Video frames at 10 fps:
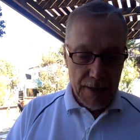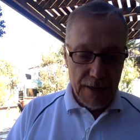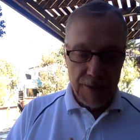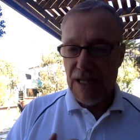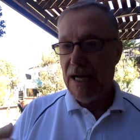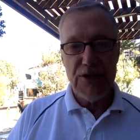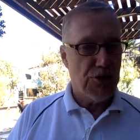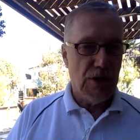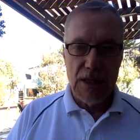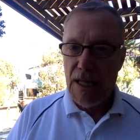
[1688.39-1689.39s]
that
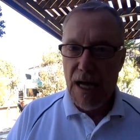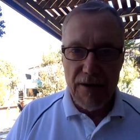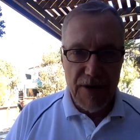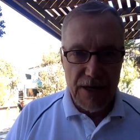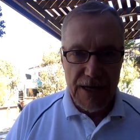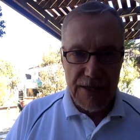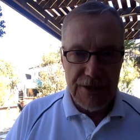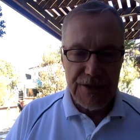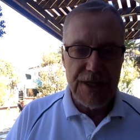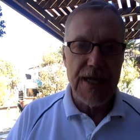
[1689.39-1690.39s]
applies to a lot of areas,